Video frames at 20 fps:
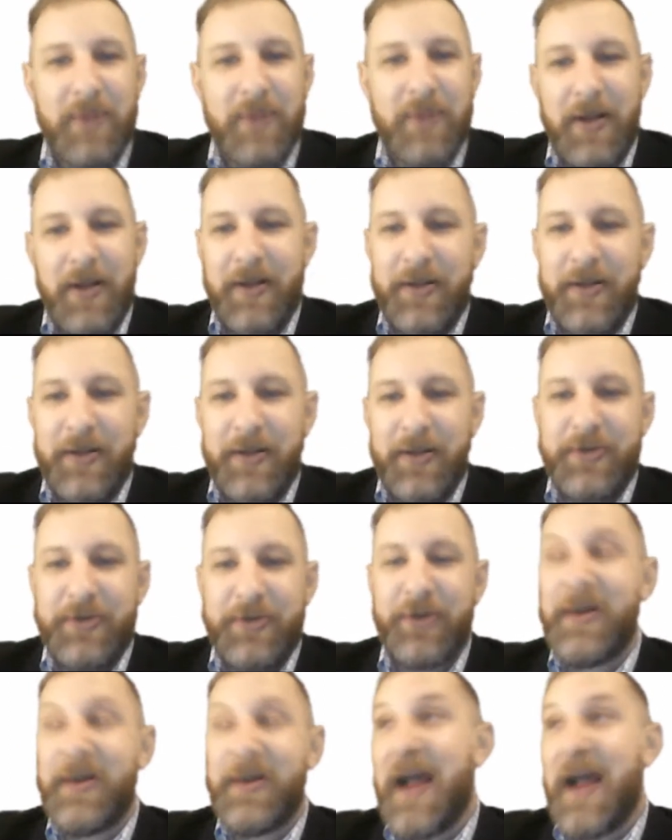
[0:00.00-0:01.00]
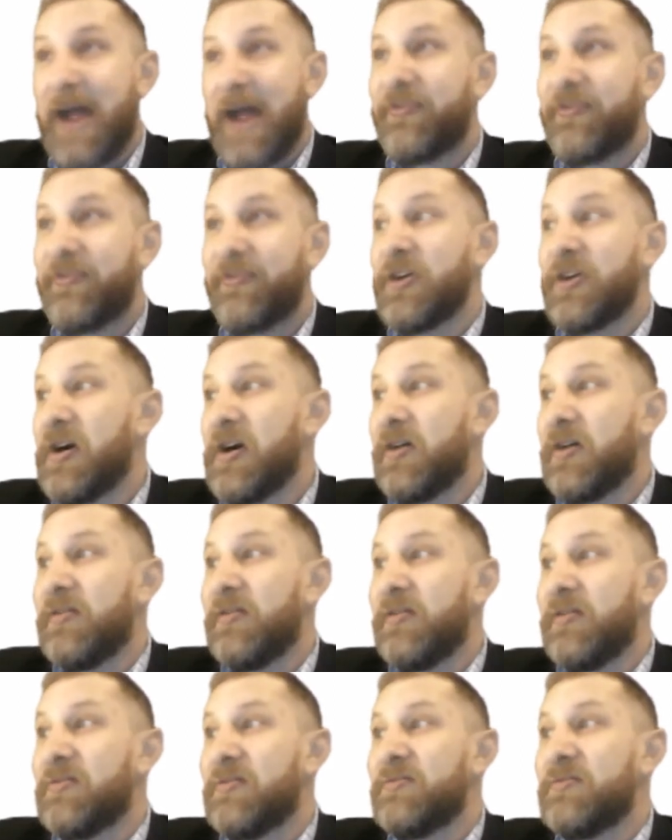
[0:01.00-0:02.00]
you don't have to go
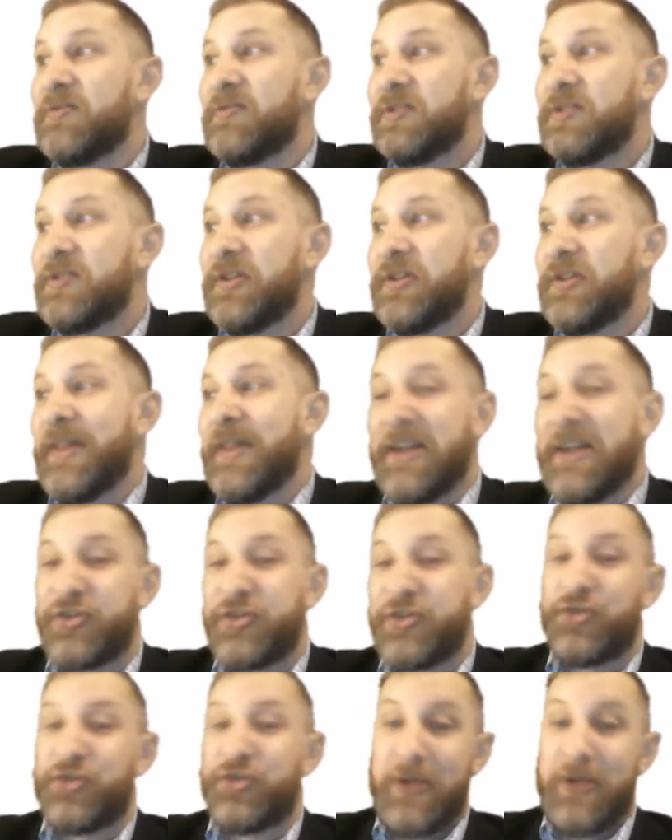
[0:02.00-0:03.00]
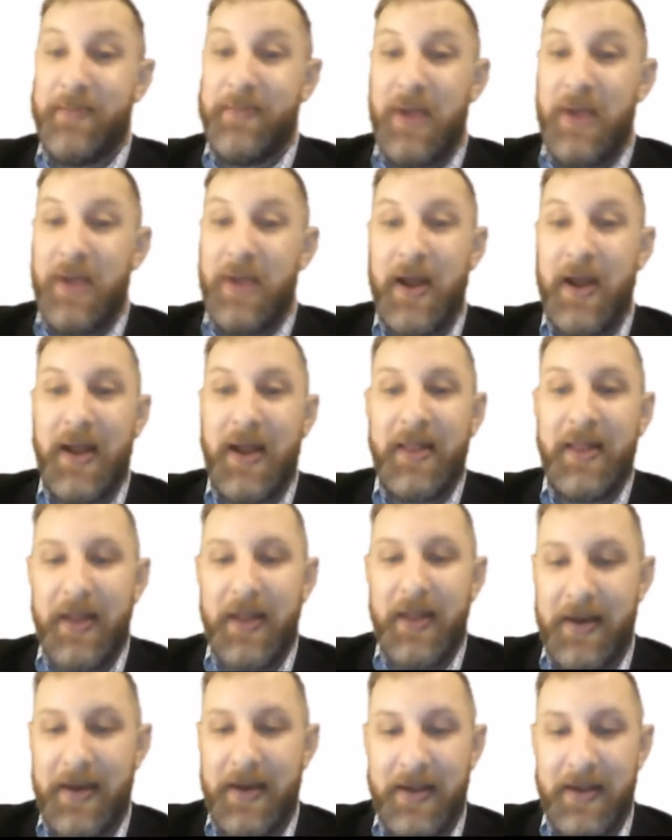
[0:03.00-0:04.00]
to the extreme. And
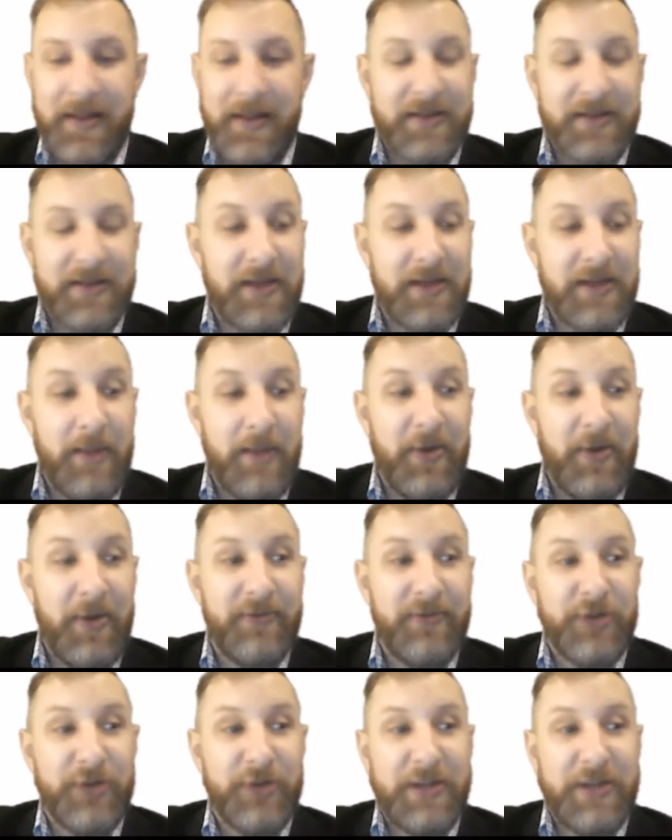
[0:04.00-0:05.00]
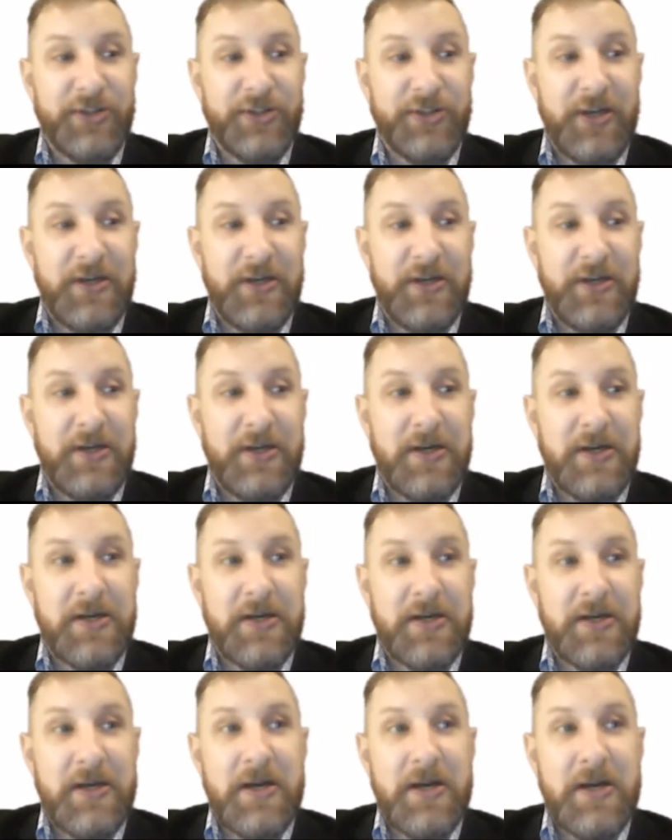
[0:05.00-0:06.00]
there's a number of transgender
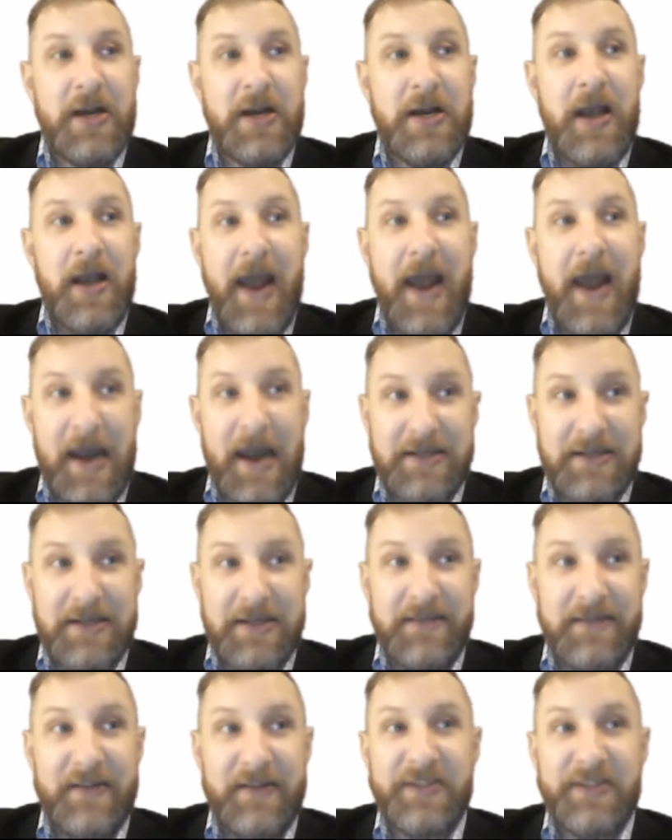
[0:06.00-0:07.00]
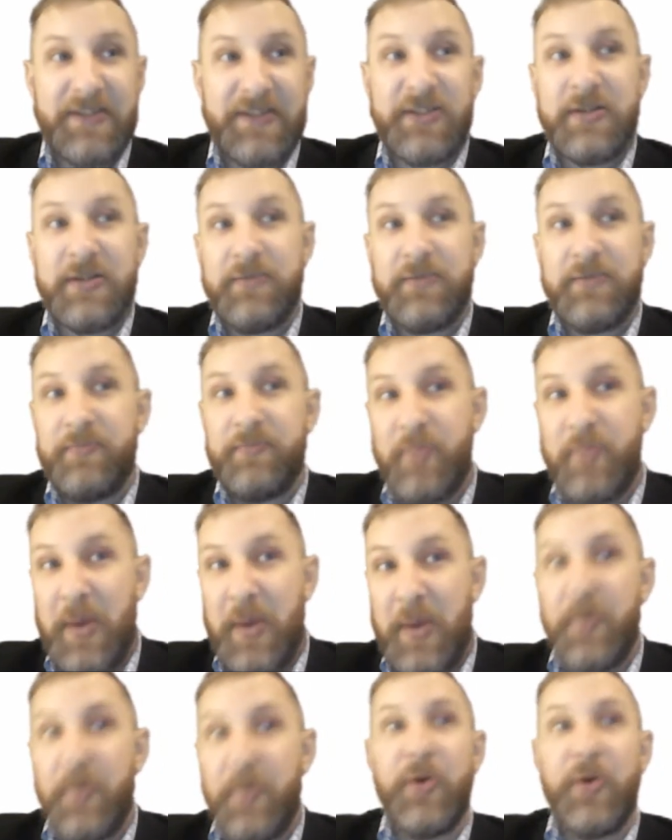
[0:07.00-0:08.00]
activist
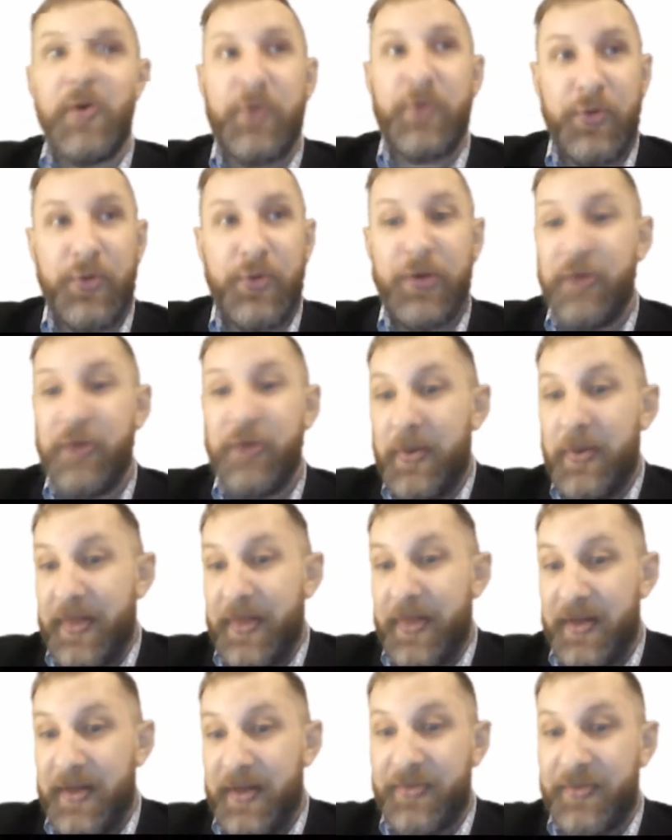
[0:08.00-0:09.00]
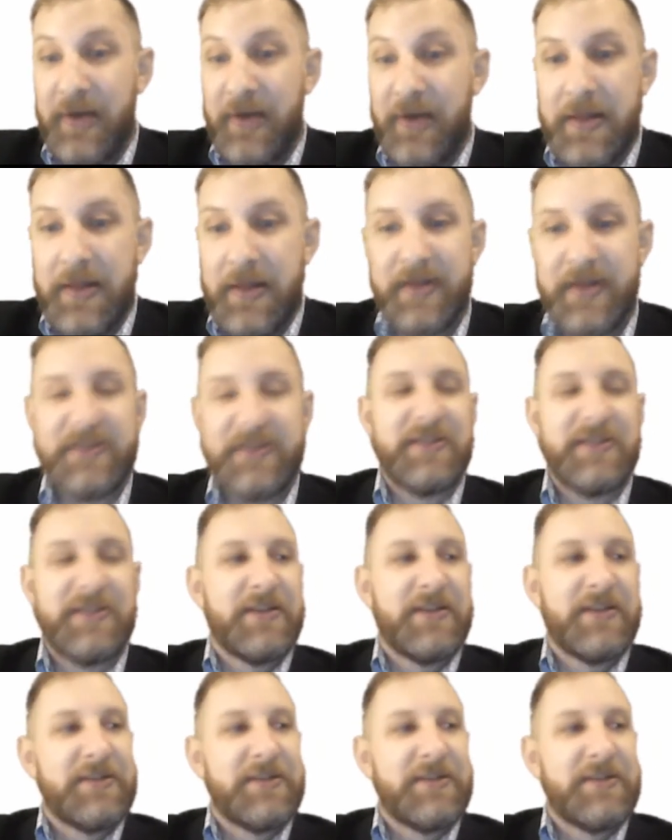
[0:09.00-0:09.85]
people who agree with this. Right, this isn't